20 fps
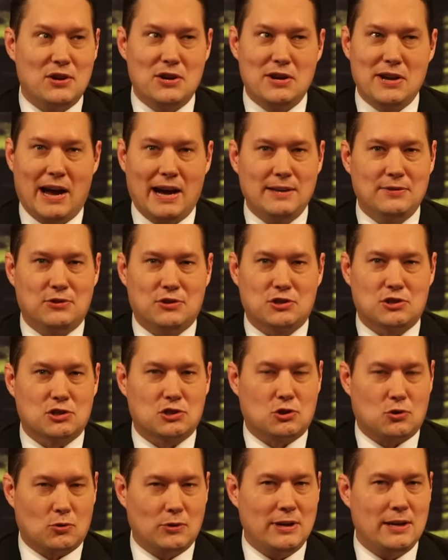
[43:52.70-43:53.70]
ninth
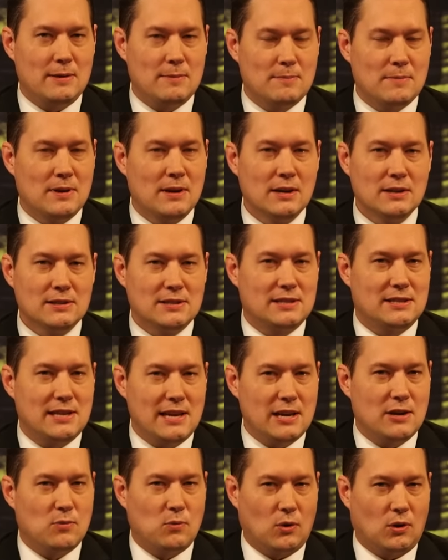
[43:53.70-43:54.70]
Scream
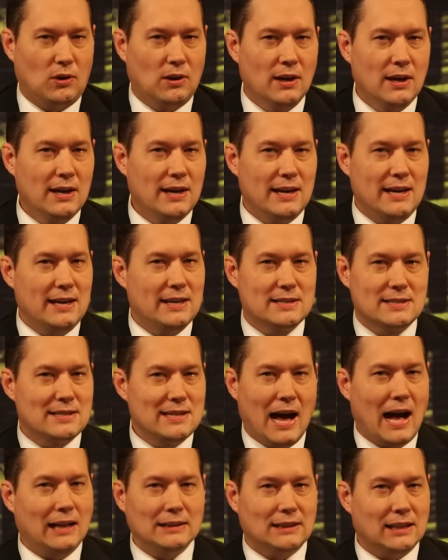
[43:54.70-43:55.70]
sequel is
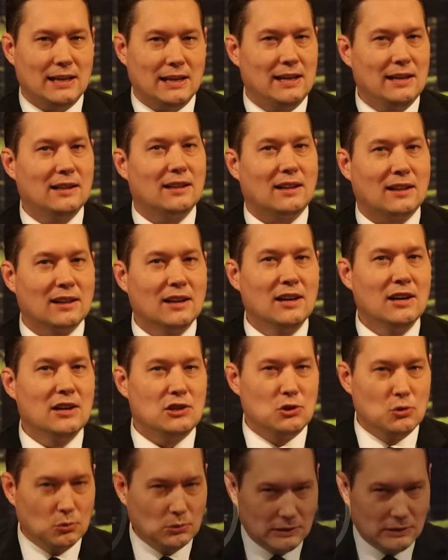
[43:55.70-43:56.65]
not the hill you